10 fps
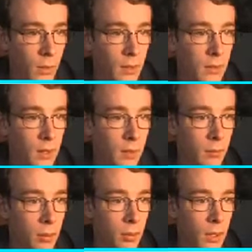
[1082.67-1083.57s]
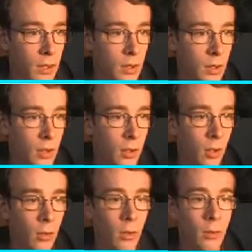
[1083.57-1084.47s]
Let's see. Bug catcher
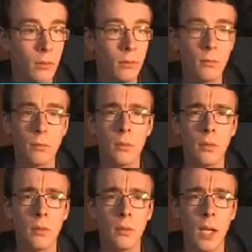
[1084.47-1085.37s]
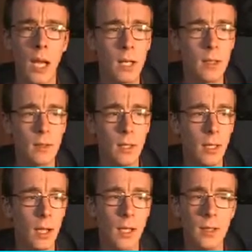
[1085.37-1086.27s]
Colton. I didn't see
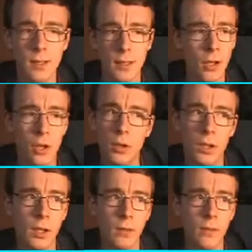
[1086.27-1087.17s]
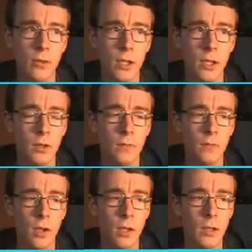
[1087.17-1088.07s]
it. I didn't see a Colton in Viridian
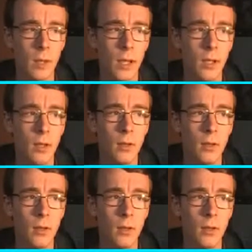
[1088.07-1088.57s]
Forest, mate.